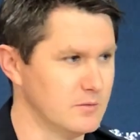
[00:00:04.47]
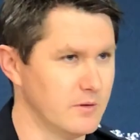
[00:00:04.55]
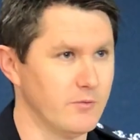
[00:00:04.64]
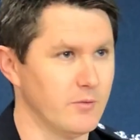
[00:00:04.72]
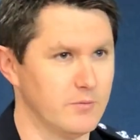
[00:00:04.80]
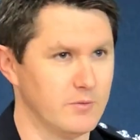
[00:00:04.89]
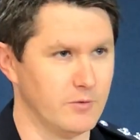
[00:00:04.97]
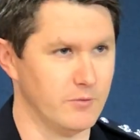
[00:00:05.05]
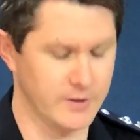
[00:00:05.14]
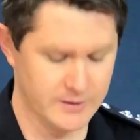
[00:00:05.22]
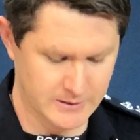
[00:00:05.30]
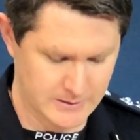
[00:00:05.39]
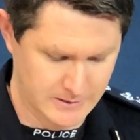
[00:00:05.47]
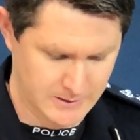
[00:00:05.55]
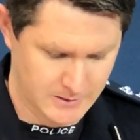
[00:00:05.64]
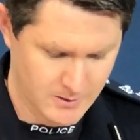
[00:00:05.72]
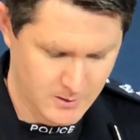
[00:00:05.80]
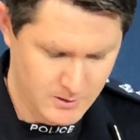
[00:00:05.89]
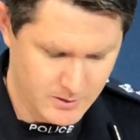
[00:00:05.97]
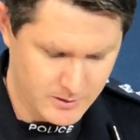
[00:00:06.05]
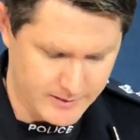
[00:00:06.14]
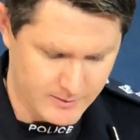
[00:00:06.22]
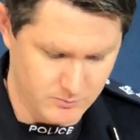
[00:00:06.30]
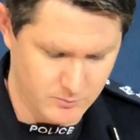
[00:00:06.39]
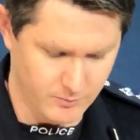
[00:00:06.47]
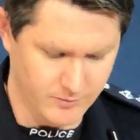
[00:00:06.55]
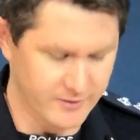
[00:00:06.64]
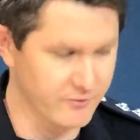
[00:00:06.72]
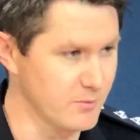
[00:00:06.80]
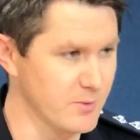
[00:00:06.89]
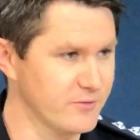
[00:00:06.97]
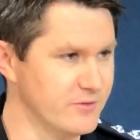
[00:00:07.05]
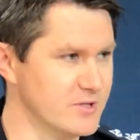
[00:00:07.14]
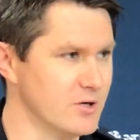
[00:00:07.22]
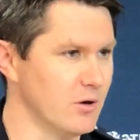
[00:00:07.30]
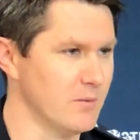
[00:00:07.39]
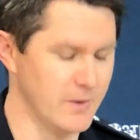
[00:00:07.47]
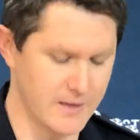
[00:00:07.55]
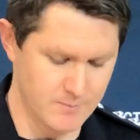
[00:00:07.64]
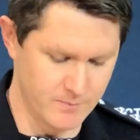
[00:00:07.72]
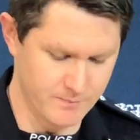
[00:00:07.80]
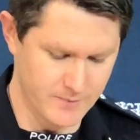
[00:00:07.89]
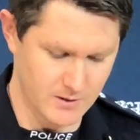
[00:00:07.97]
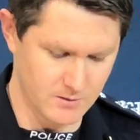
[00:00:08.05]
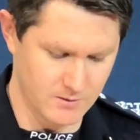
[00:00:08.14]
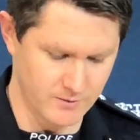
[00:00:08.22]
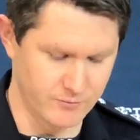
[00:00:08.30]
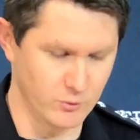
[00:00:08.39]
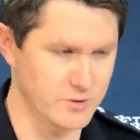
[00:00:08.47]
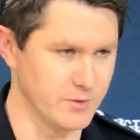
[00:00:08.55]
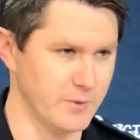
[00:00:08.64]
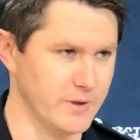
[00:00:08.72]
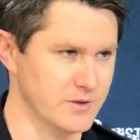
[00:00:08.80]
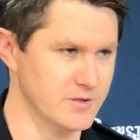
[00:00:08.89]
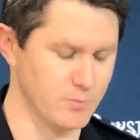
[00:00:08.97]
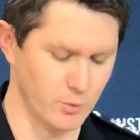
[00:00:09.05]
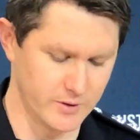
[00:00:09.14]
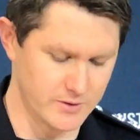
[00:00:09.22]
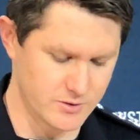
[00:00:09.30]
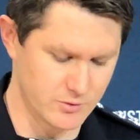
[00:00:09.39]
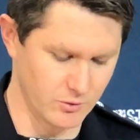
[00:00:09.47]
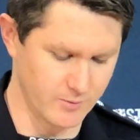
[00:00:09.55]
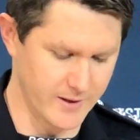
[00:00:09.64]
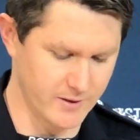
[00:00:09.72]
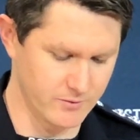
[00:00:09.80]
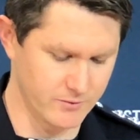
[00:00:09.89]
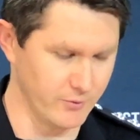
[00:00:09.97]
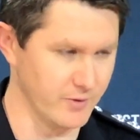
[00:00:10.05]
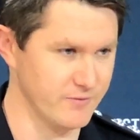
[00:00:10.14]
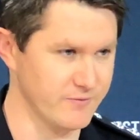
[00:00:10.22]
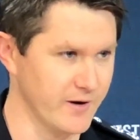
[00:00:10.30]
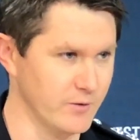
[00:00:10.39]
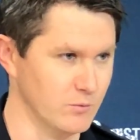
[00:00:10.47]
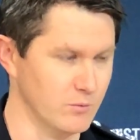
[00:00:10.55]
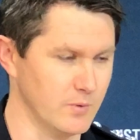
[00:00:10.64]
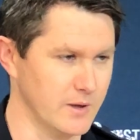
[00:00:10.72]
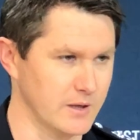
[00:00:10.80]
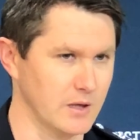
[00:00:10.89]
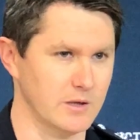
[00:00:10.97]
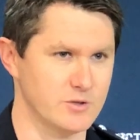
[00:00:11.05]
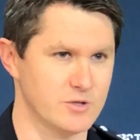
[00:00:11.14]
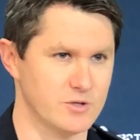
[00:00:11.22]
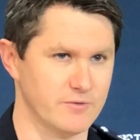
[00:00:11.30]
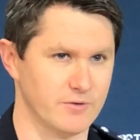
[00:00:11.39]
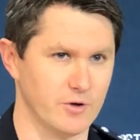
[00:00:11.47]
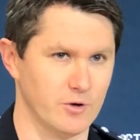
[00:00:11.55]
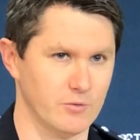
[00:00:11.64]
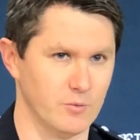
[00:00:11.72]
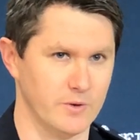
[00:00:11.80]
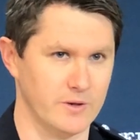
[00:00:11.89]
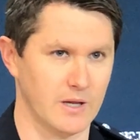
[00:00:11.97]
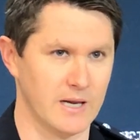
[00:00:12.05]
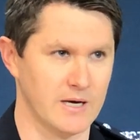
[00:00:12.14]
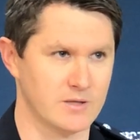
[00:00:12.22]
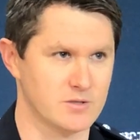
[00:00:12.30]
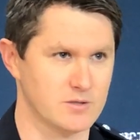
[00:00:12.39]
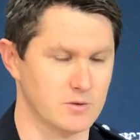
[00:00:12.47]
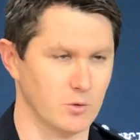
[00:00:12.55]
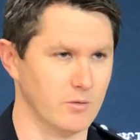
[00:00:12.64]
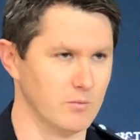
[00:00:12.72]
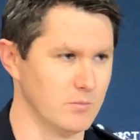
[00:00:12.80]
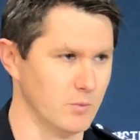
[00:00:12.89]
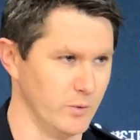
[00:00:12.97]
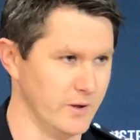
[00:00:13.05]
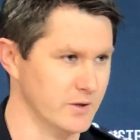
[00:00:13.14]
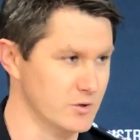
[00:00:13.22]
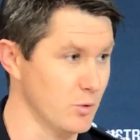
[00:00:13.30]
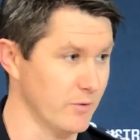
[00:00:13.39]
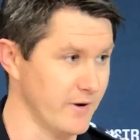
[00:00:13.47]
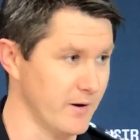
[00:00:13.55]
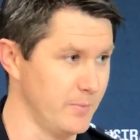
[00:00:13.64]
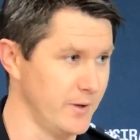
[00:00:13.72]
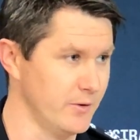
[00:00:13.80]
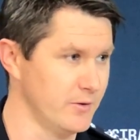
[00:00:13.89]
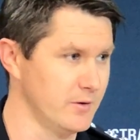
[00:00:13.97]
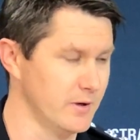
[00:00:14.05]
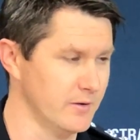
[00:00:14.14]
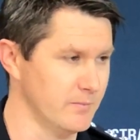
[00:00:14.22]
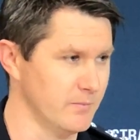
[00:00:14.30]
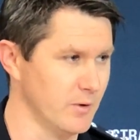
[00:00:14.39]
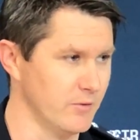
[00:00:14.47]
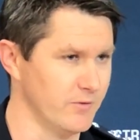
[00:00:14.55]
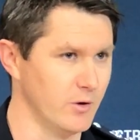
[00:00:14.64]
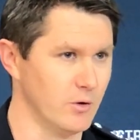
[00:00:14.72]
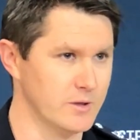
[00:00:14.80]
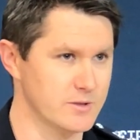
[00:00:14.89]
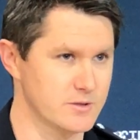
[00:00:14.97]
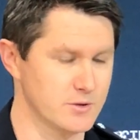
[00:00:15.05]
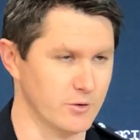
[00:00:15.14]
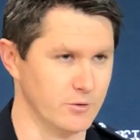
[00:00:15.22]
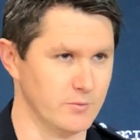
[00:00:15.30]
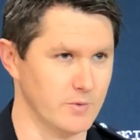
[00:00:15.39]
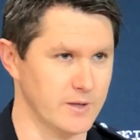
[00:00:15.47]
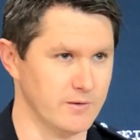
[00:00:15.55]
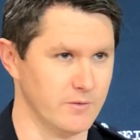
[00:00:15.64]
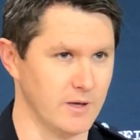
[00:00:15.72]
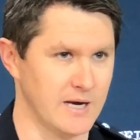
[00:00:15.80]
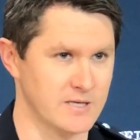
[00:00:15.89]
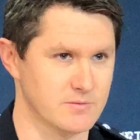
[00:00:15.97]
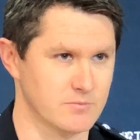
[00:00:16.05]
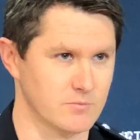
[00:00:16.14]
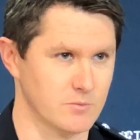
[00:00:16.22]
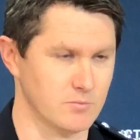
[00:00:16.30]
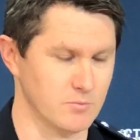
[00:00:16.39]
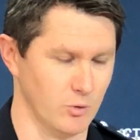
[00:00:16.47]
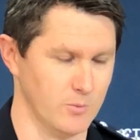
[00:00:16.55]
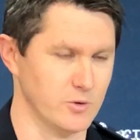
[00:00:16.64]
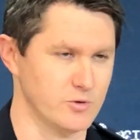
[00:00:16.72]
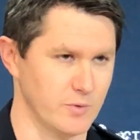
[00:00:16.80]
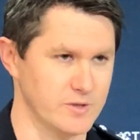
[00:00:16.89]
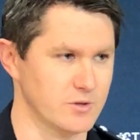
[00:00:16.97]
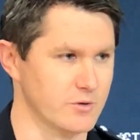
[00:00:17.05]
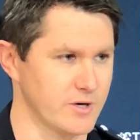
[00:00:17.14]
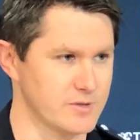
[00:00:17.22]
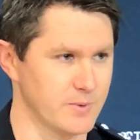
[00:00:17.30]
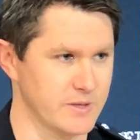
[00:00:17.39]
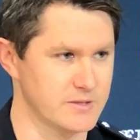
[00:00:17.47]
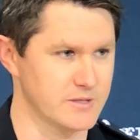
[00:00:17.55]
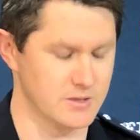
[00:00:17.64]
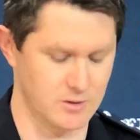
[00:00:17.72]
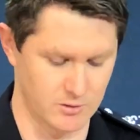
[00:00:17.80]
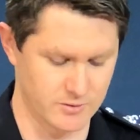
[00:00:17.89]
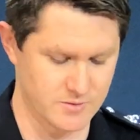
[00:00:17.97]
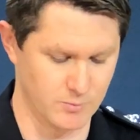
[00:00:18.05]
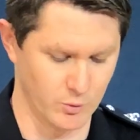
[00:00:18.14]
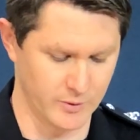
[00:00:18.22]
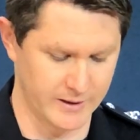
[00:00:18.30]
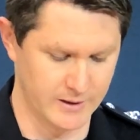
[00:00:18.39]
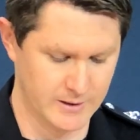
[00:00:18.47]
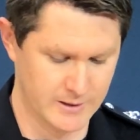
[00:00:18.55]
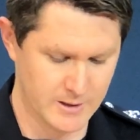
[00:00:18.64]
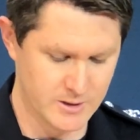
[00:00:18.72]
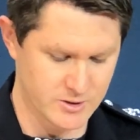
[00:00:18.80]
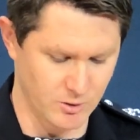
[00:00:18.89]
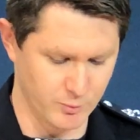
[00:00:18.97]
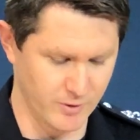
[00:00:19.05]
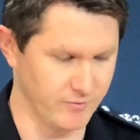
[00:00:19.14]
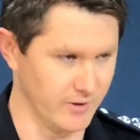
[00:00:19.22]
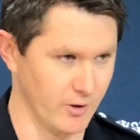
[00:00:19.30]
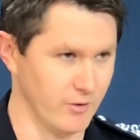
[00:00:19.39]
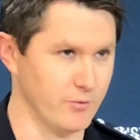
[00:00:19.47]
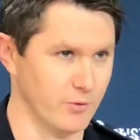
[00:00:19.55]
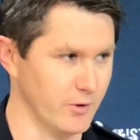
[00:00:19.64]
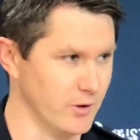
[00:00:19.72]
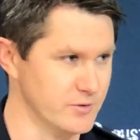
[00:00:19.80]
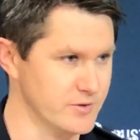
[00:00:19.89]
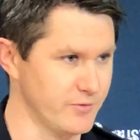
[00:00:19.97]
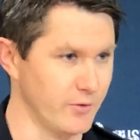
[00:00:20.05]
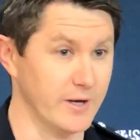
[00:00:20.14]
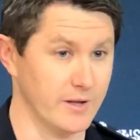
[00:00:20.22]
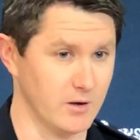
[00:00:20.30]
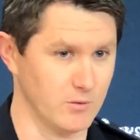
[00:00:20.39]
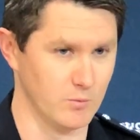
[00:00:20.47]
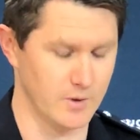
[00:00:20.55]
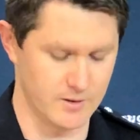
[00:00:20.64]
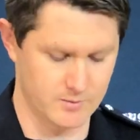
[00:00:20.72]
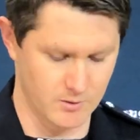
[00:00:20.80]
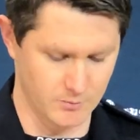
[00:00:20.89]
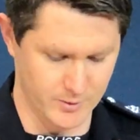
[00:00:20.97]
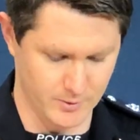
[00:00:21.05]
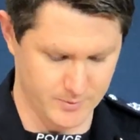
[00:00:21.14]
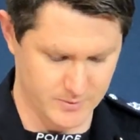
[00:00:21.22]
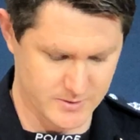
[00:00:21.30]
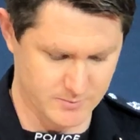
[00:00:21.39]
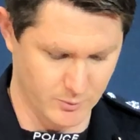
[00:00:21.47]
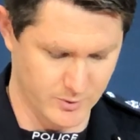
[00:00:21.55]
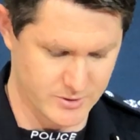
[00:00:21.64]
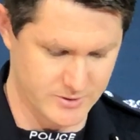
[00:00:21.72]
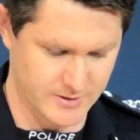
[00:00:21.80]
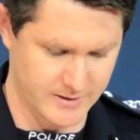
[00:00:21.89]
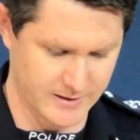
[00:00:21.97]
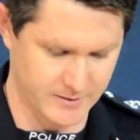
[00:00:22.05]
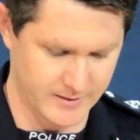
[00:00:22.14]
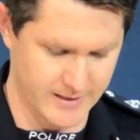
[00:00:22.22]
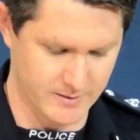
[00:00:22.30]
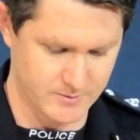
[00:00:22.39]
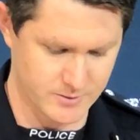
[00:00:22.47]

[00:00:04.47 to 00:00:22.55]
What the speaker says: Everyone ready? Okay, well, thanks very much for your time. Unfortunately, we're here this morning to talk about three fatal collisions that have occurred within the last, or within a 12-hour period overnight. So the last, well, most recent crash being 6 o'clock this morning. So I'll briefly go through those three, and then I'll be open to some questions at the end of that.